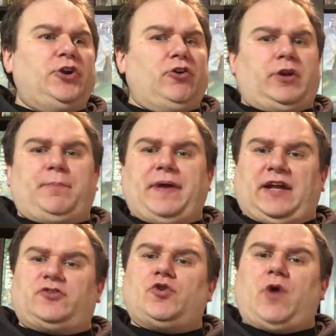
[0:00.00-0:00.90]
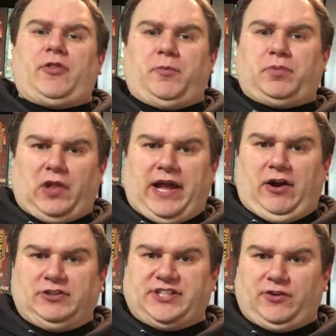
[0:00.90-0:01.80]
you're going to pick 2 other
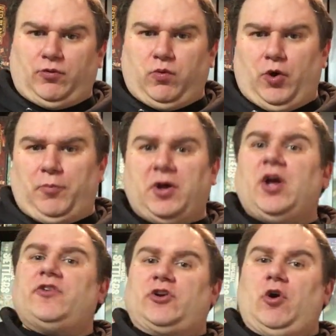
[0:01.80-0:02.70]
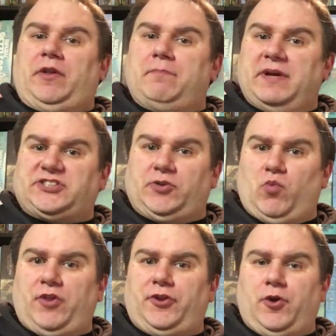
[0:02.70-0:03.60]
players in the group to go on the
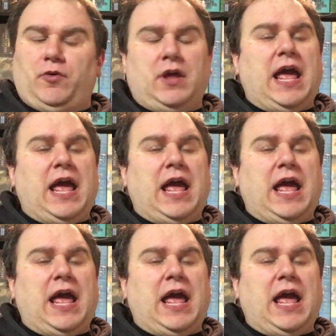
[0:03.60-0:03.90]
mission with you.